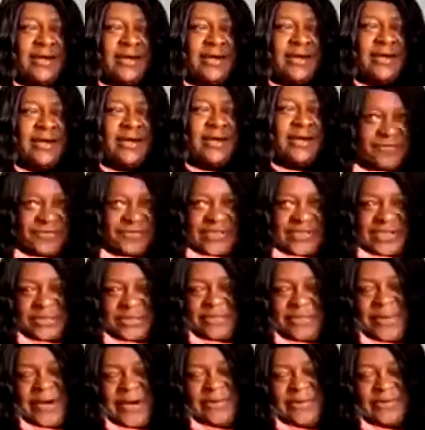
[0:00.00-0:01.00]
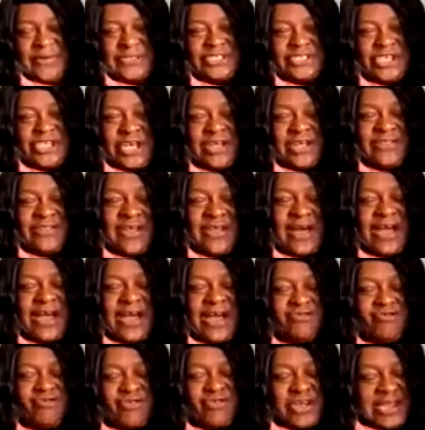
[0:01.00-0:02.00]
I've seen a powered chair that I
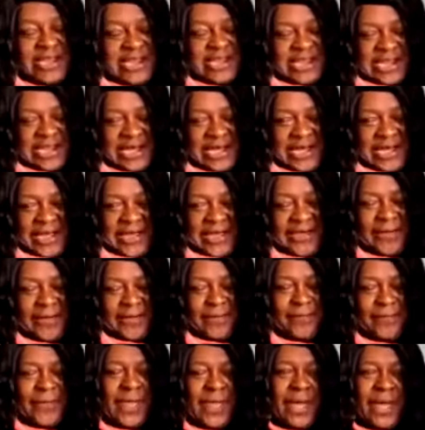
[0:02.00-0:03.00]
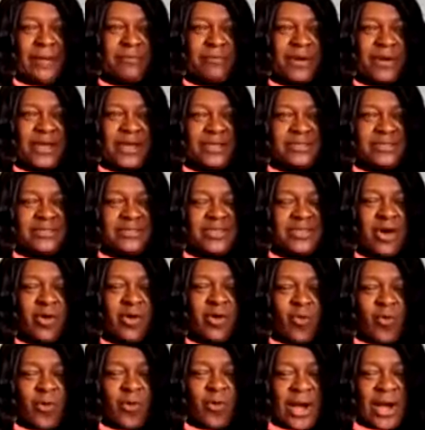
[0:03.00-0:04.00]
really like, but it's
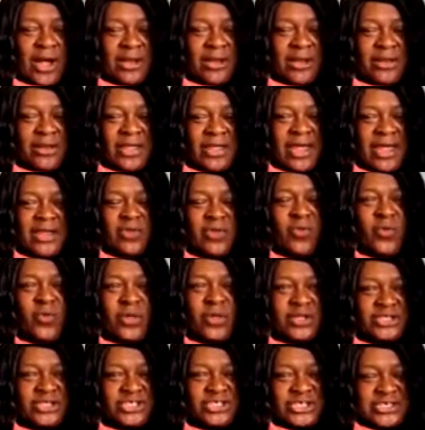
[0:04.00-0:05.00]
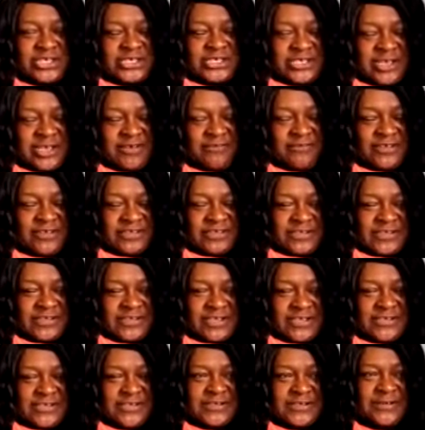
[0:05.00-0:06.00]
not one that the wheelchair
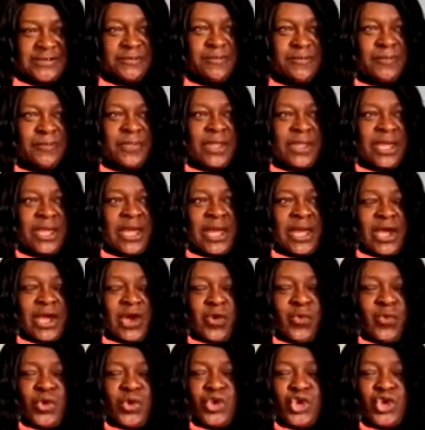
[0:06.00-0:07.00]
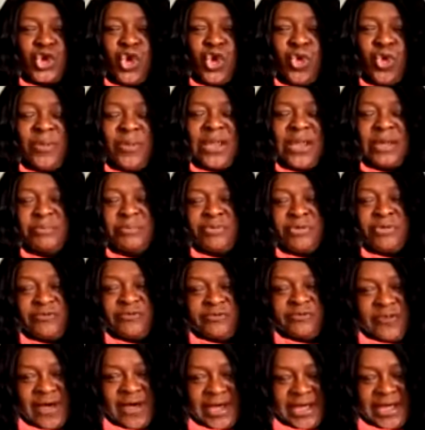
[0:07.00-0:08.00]
services would normally
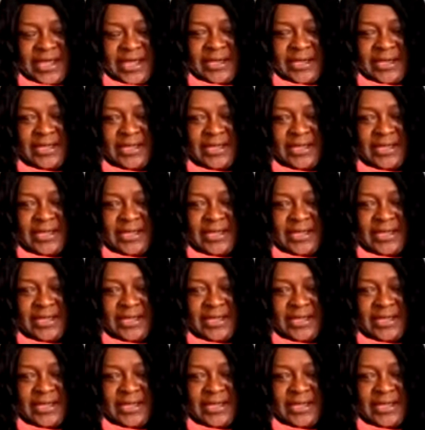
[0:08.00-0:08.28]
provide.